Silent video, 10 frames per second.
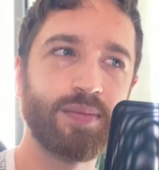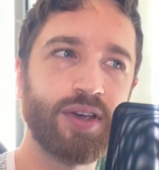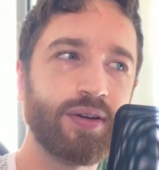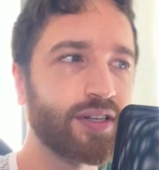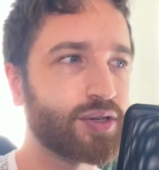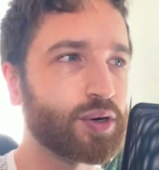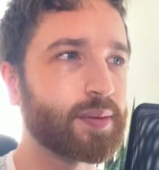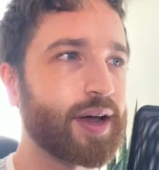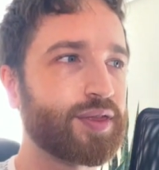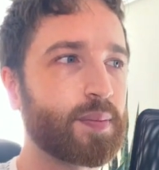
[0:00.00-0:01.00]
I'm going to
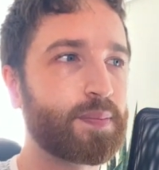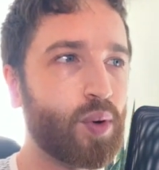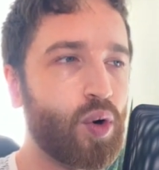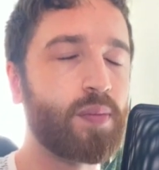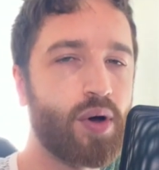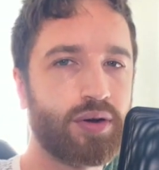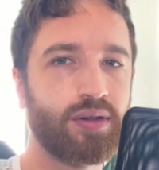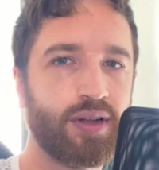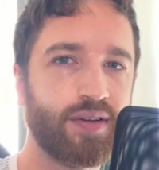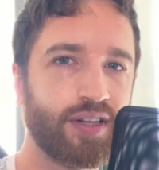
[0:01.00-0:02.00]
talk about the Bohr
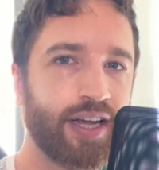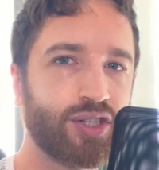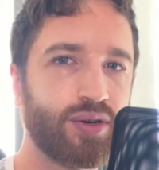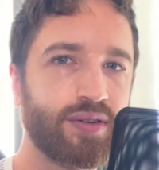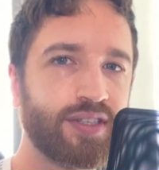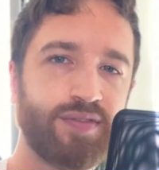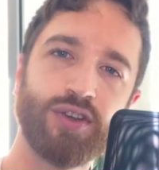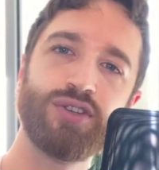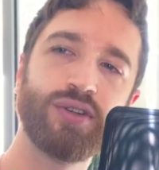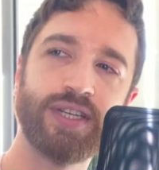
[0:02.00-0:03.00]
model of electrons.
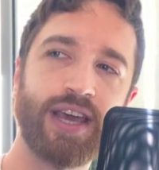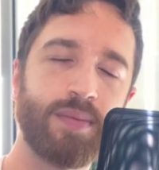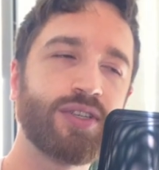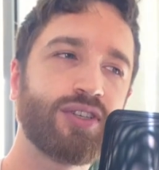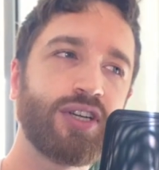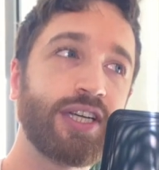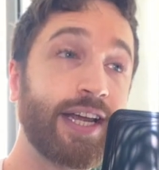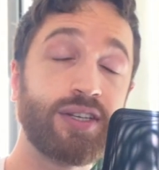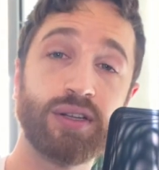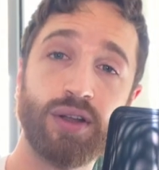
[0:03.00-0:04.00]
If you're new to chemistry, you
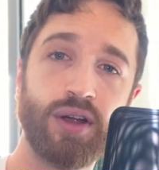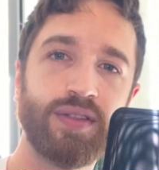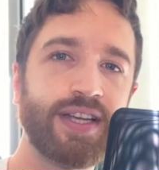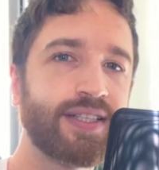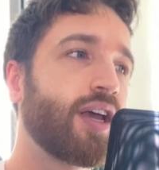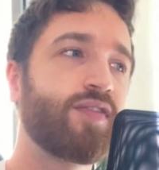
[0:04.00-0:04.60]
need to learn this.